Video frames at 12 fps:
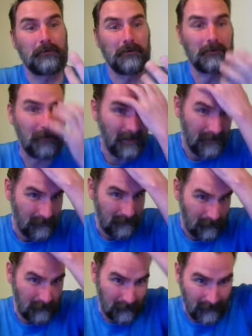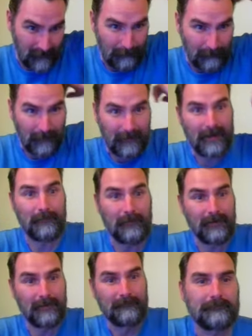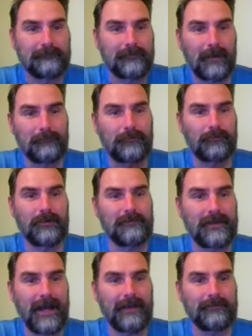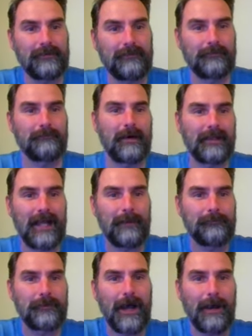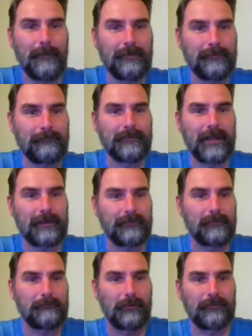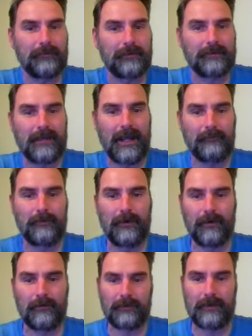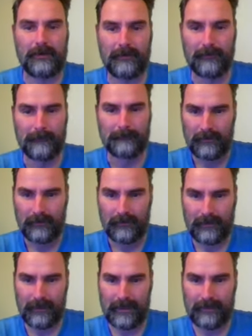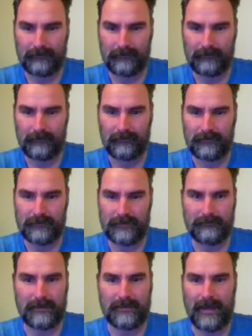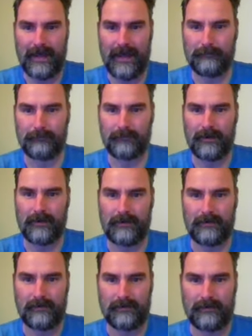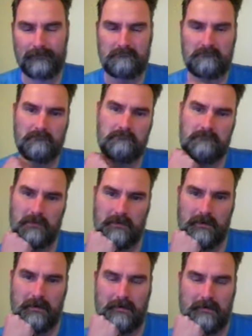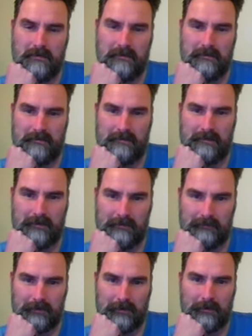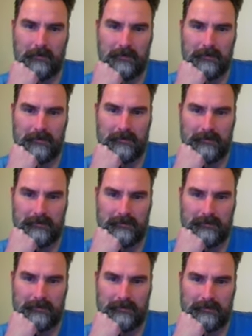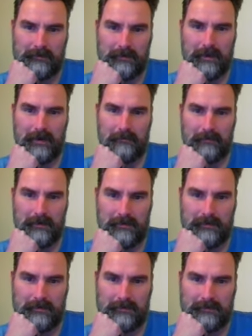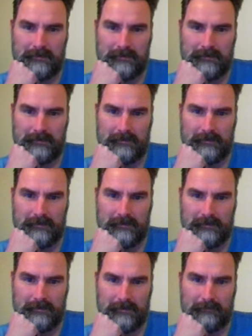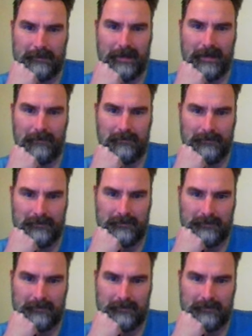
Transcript: right? We're using a different camera. I'm streamcasting from my laptop, and that's the built-in camera over here. And I guess this should be the apps, right? Huh. Recorder, camera, about.